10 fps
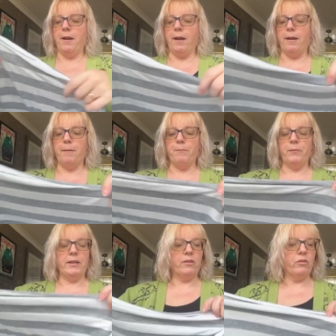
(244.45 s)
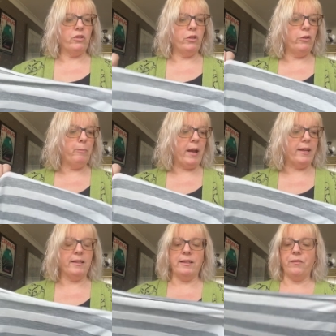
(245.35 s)
It's not too
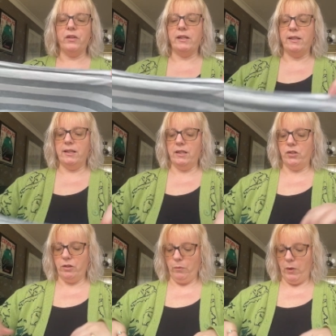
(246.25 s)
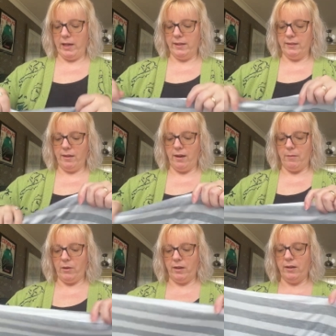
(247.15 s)
bad. It's definitely t-shirt weight,
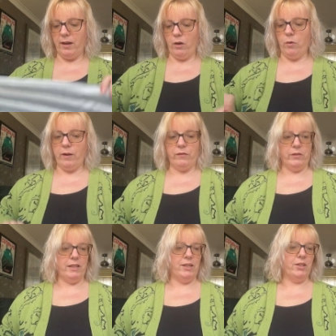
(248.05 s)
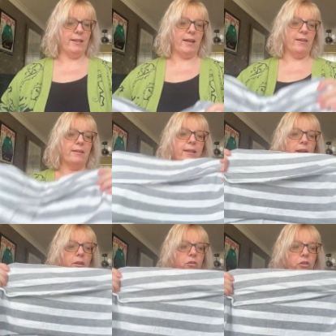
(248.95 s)
and I can get quite a few t-shirts out of this.
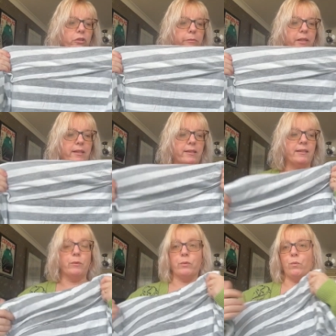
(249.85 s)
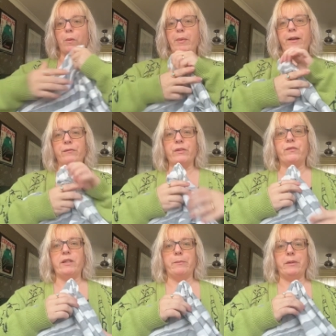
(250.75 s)
Again, I got 2 meters. It was
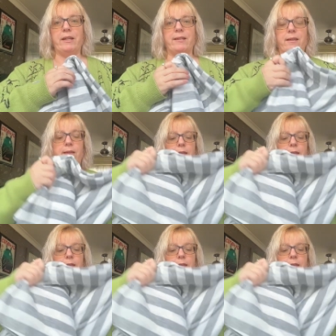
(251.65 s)
£1.50 a meter.